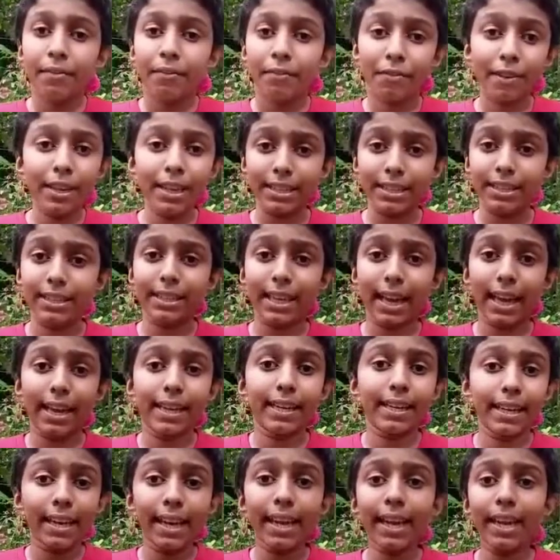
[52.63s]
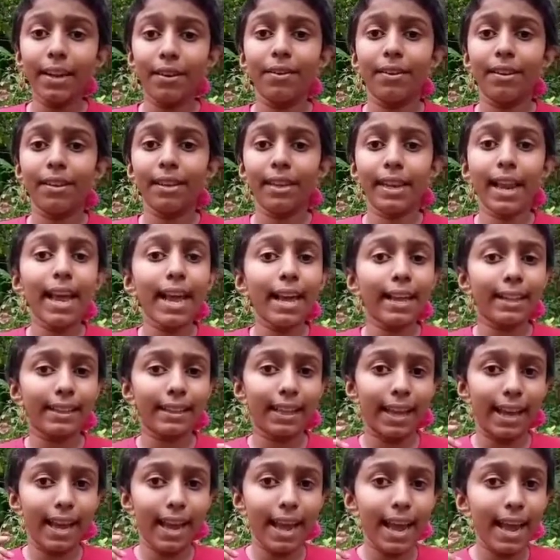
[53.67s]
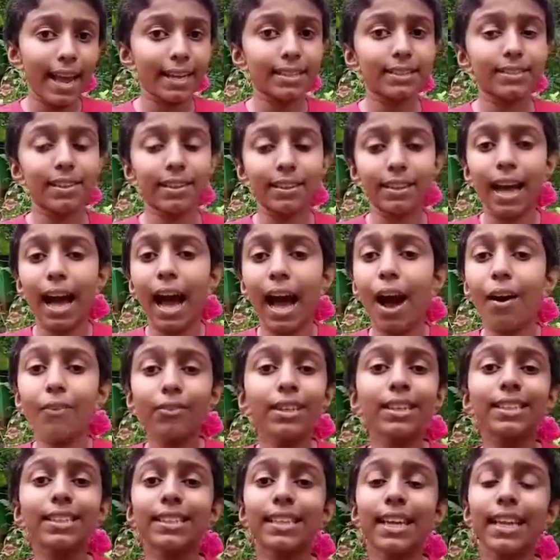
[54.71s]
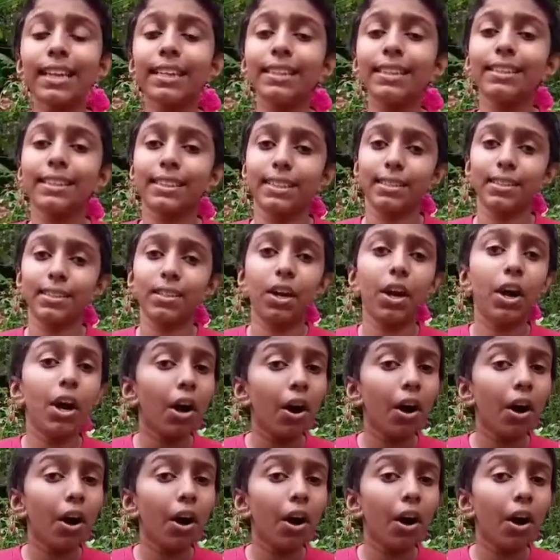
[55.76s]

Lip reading: which can lay their eggs on the outer skeleton